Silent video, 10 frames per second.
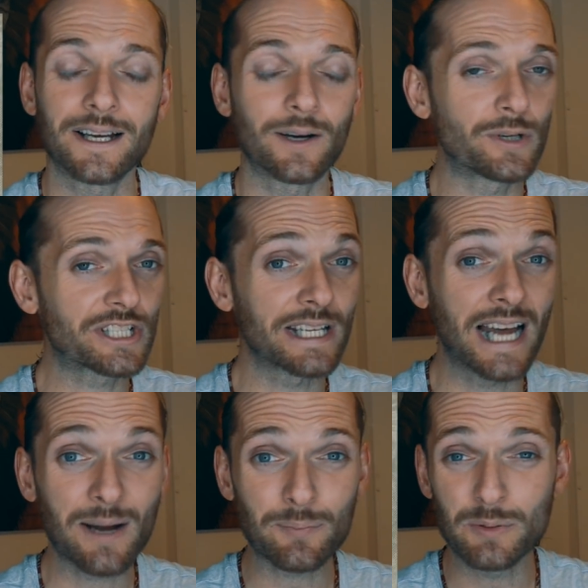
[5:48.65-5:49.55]
which can
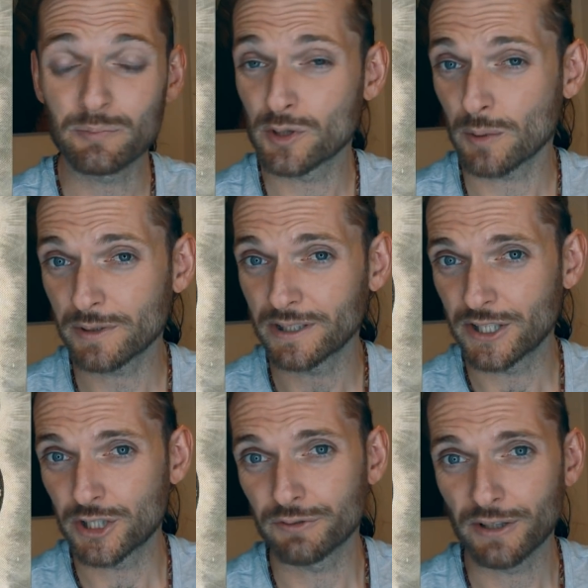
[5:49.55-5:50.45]
happen predominantly
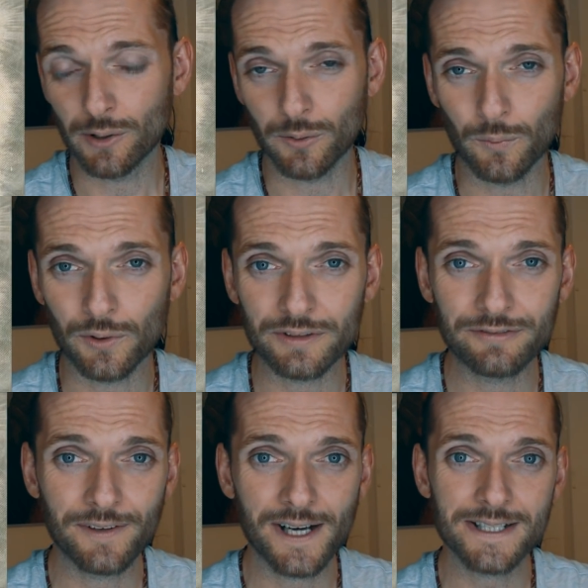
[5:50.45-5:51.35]
during long water
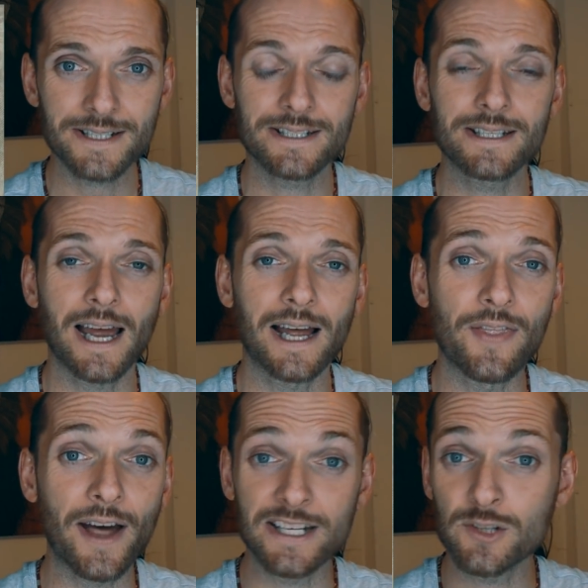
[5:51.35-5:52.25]
fasts, and
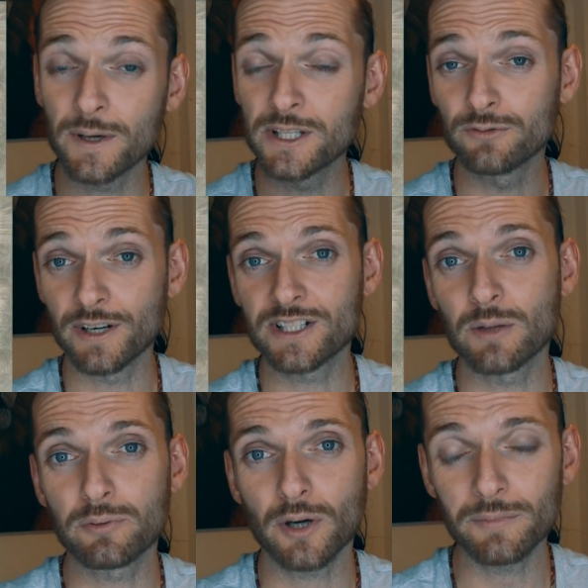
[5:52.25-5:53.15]
that is when you reach the
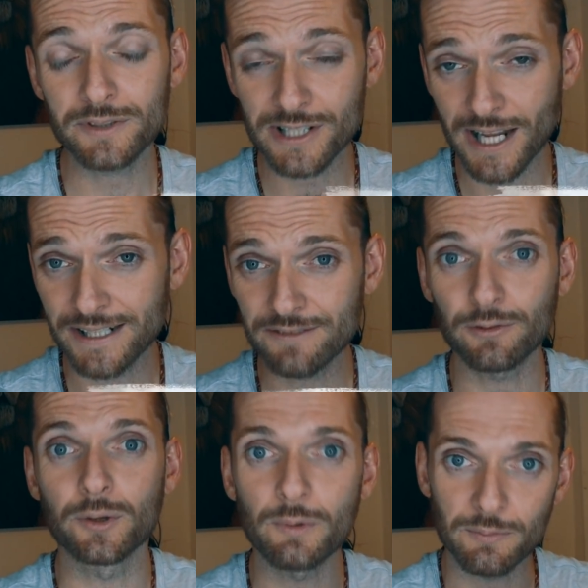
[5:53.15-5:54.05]
promised land
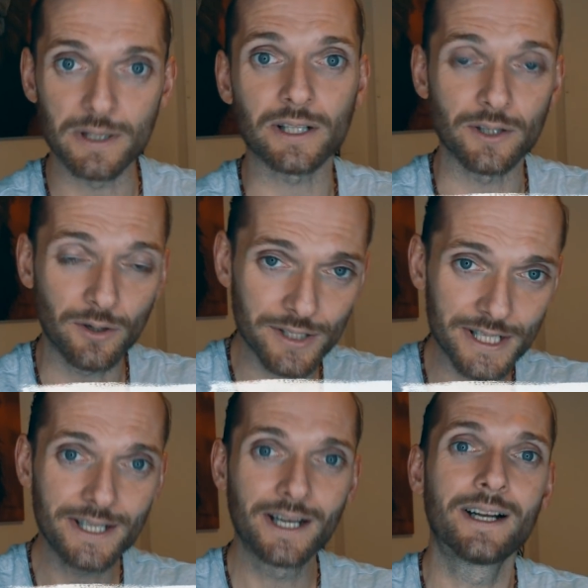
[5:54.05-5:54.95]
flowing with milk and
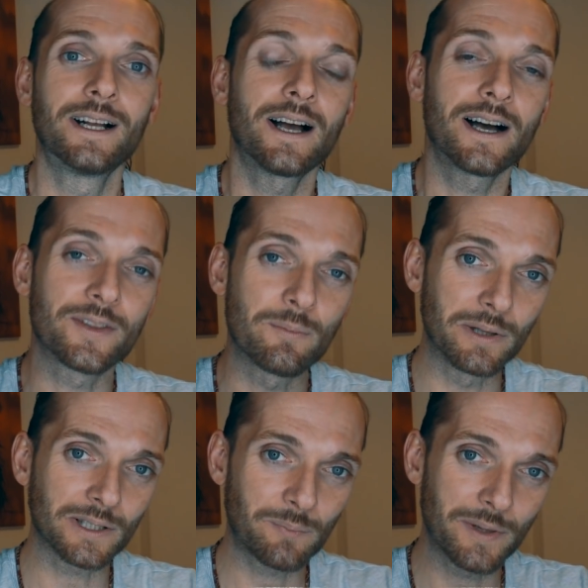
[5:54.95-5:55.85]
honey, the
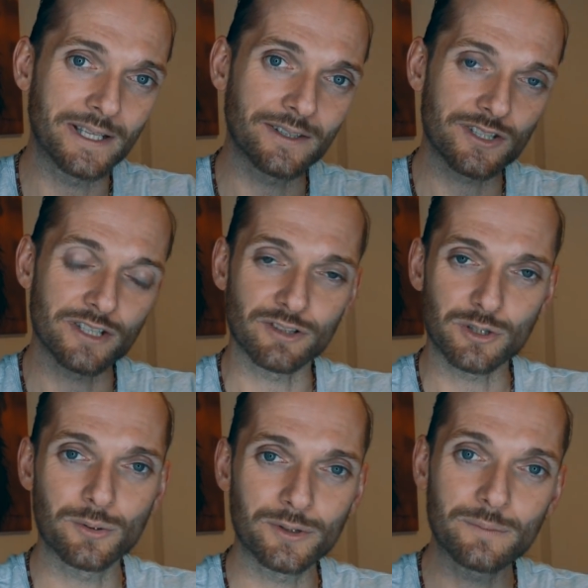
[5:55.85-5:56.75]
milk being the
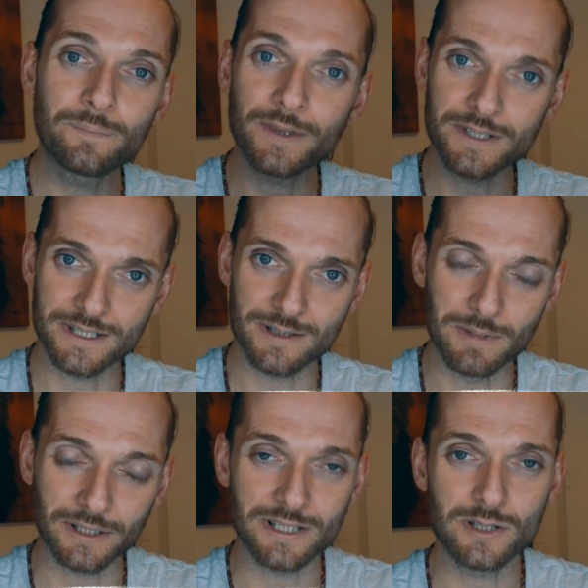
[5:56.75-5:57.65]
serotonin because it's a
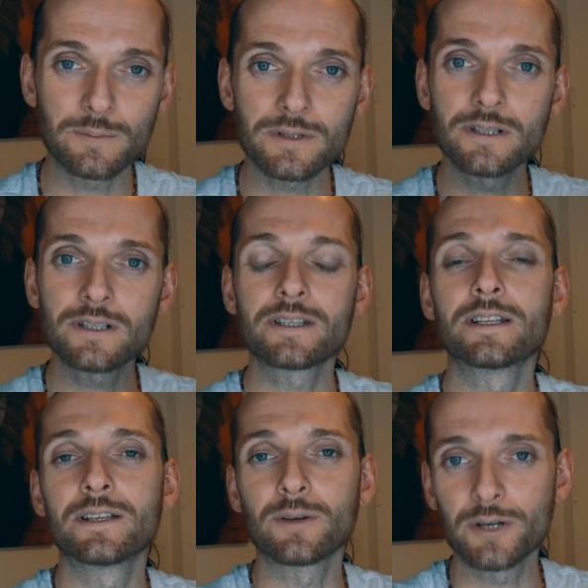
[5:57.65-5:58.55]
milky substance,
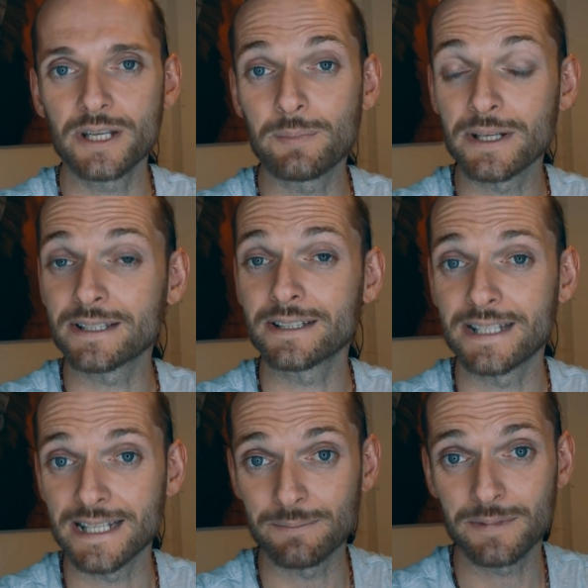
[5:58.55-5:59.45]
the honey being the
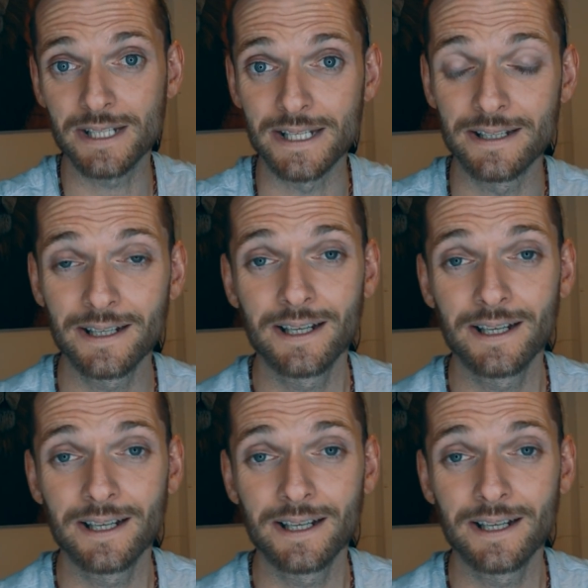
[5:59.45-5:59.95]
DMT